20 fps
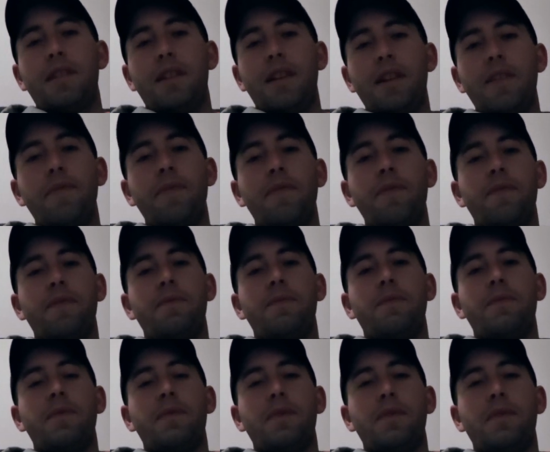If
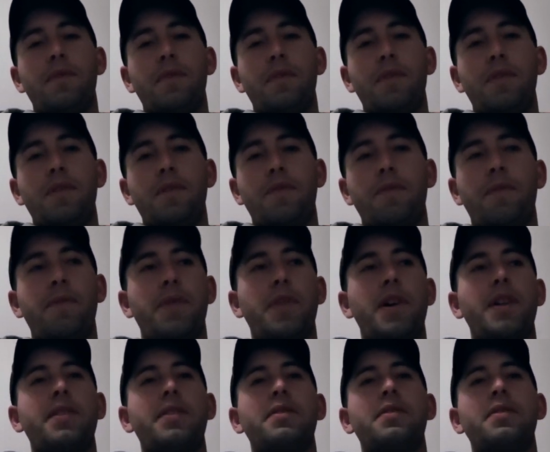you
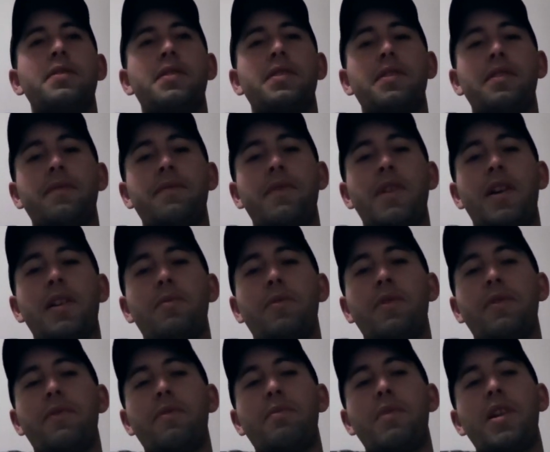thought this was
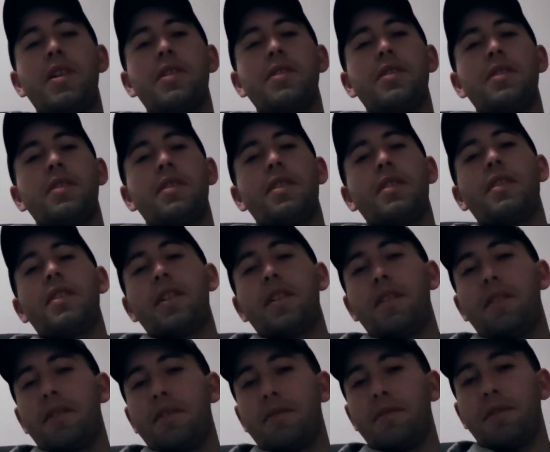valuable information, I'd like
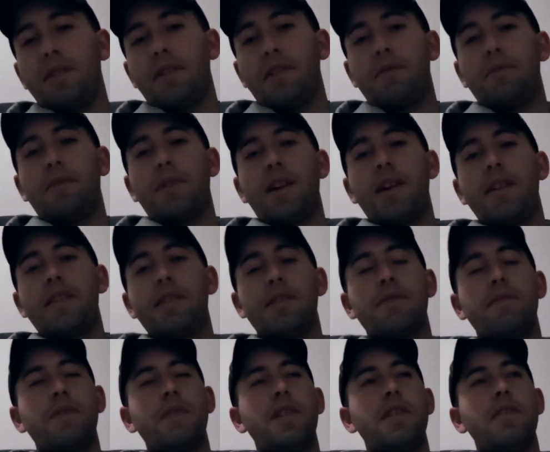you to like
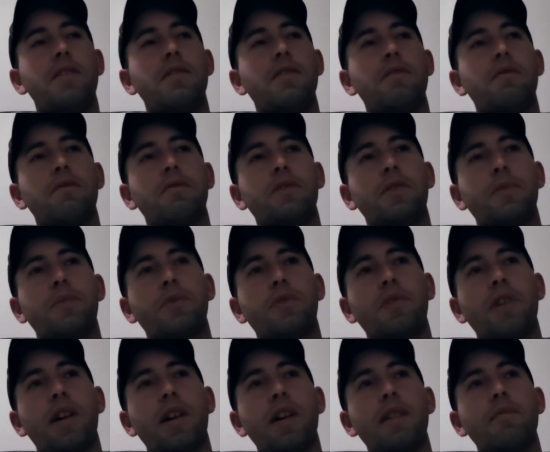this video,
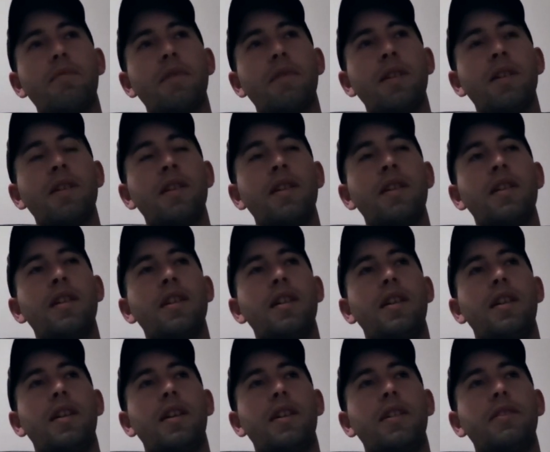subscribe,
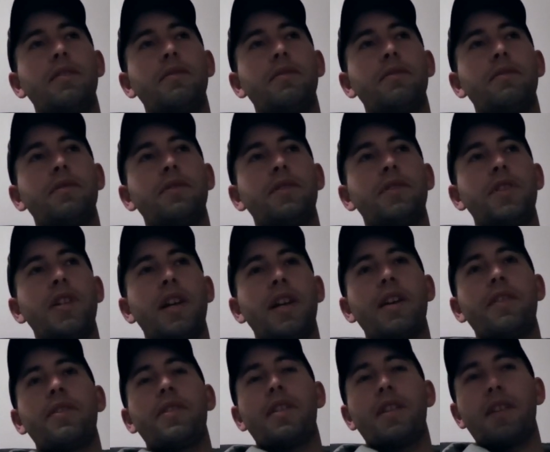check
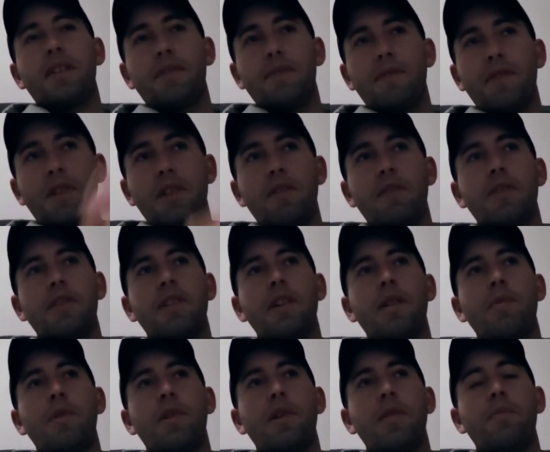out the next video that's
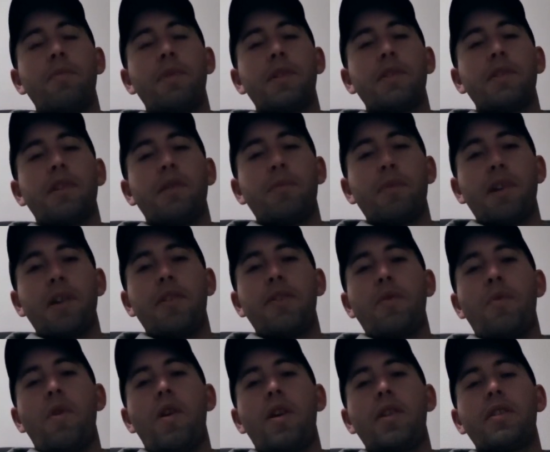coming up, because I'll be on
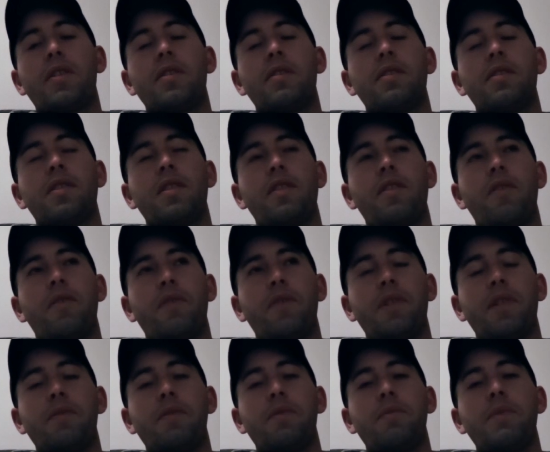the water and
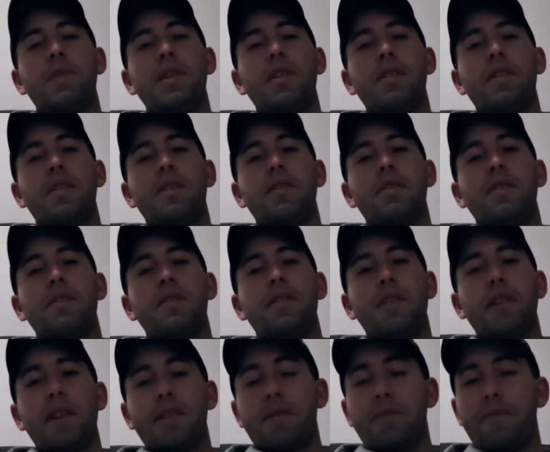hopefully we'll be
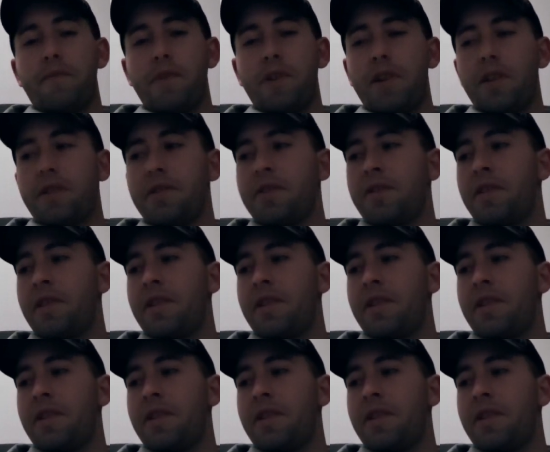slaying some fish.